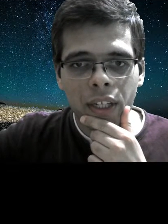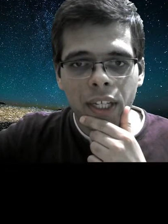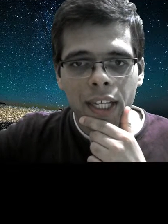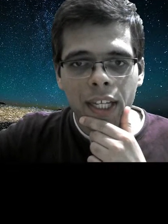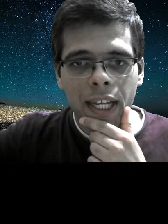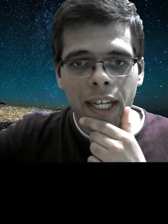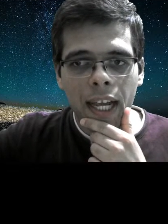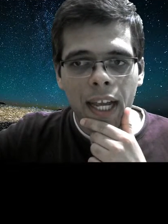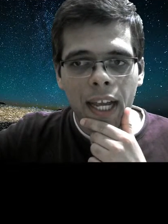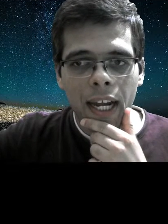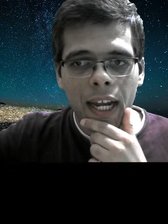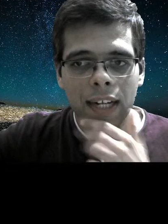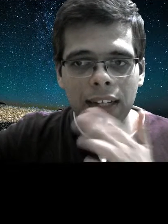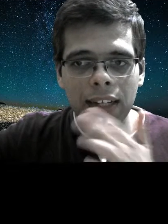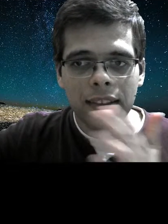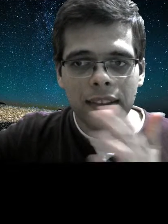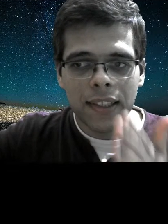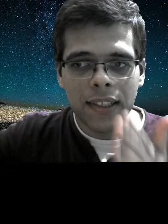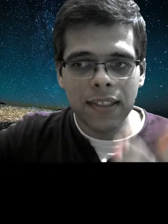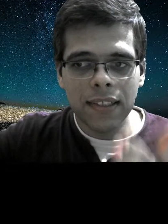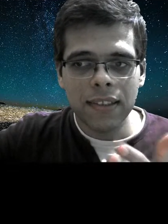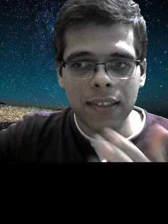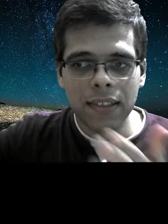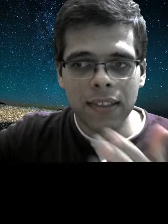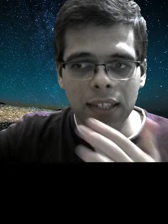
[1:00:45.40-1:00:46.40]
And in
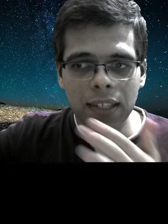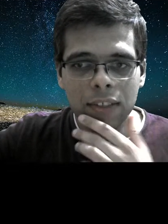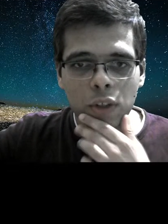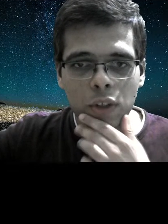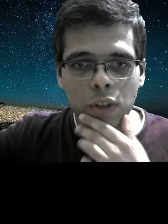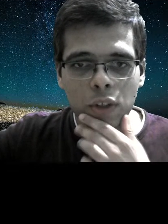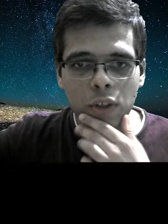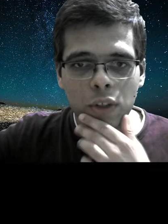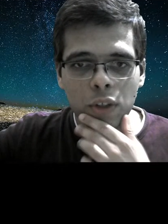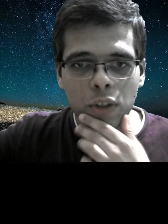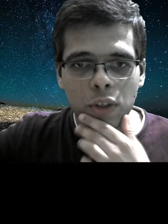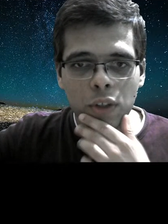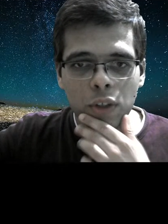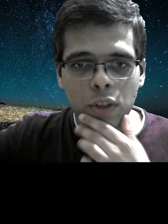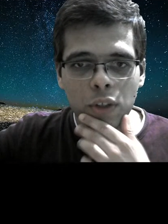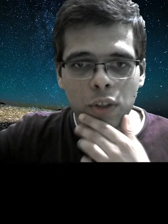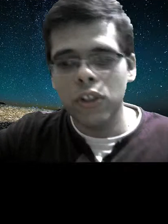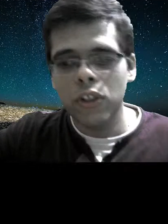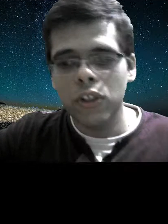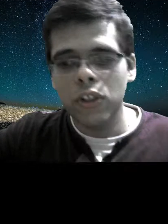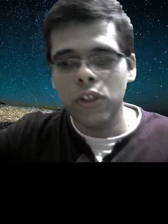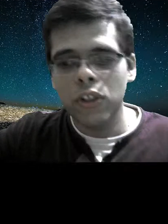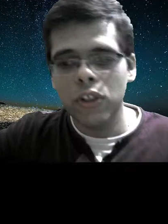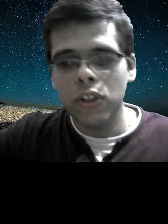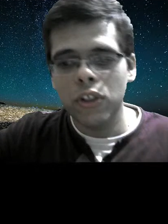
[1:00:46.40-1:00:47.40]
this case also,
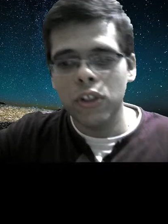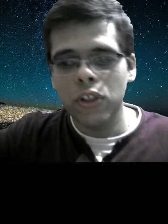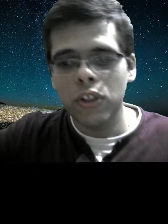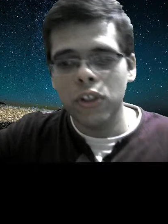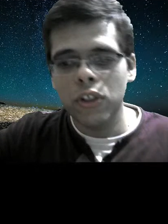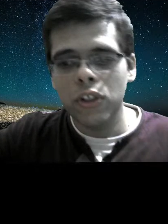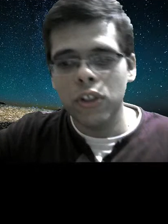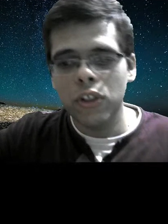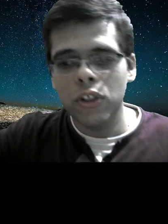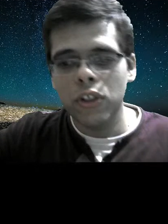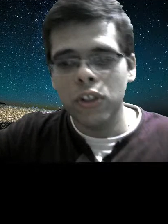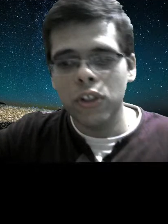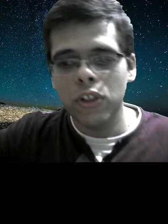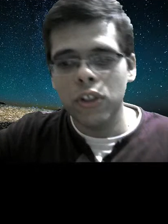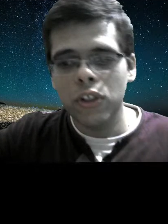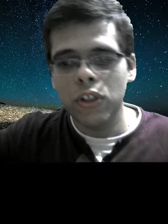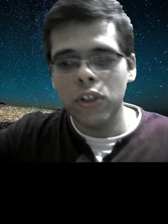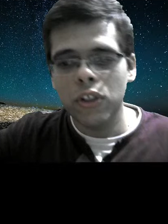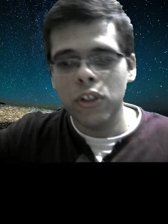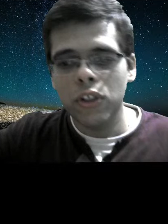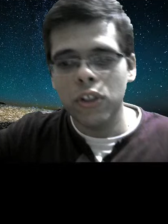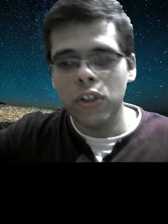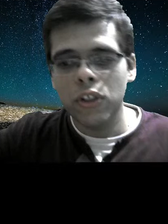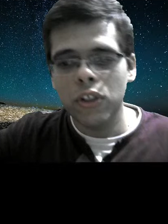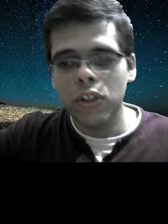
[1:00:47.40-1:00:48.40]
for example, when
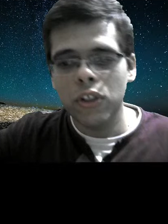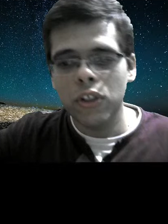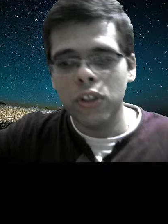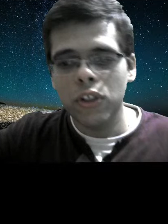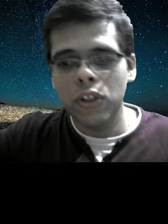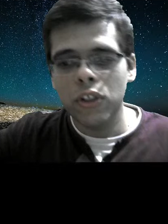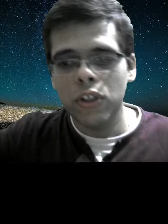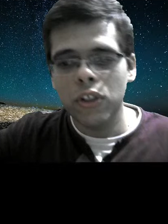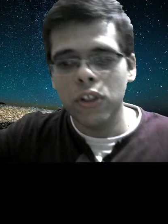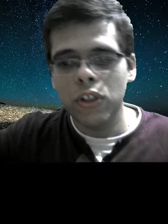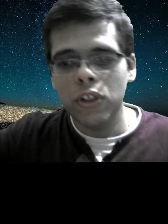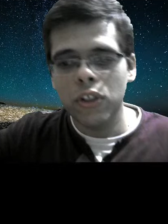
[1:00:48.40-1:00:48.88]
we saw